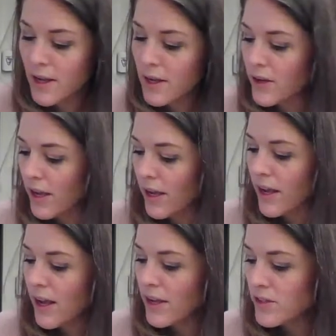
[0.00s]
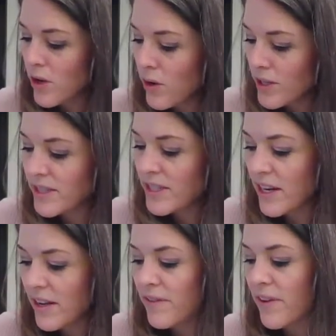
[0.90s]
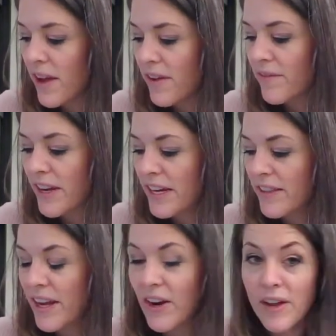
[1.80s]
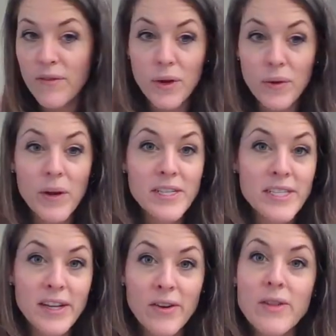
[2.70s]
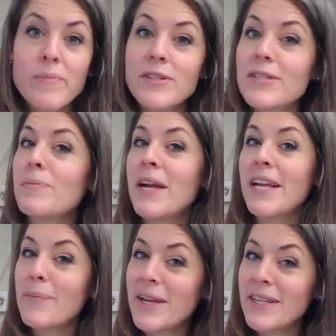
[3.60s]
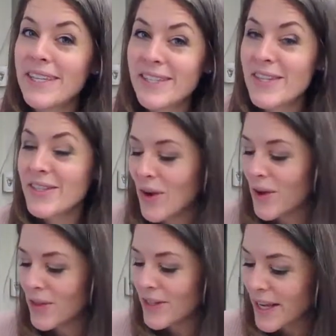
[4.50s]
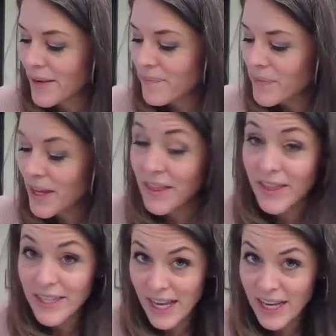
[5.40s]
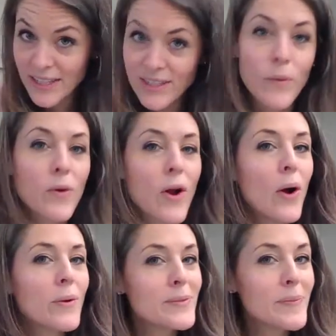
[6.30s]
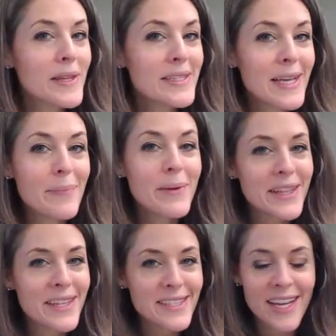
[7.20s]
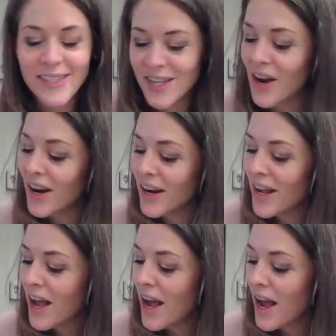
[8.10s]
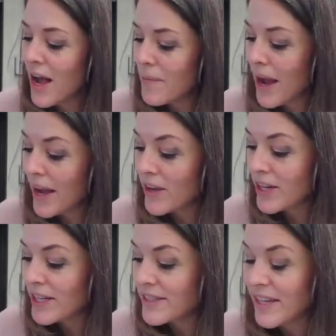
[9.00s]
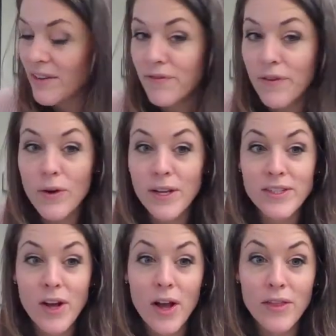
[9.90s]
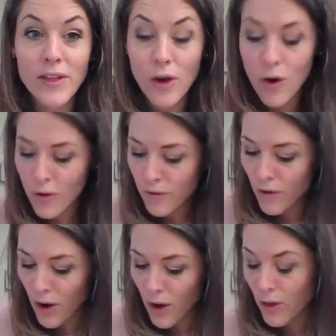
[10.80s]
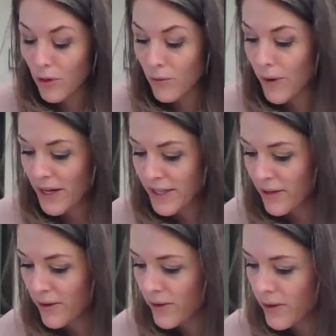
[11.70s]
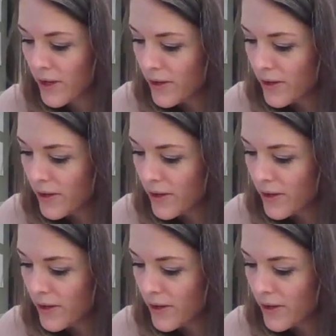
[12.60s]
Okay, so instead of finding the area of one rectangle and multiplying it by 6, because they're all the same in this case, they won't always be the same, but in this case they are, I could instead focus on this overall rectangle.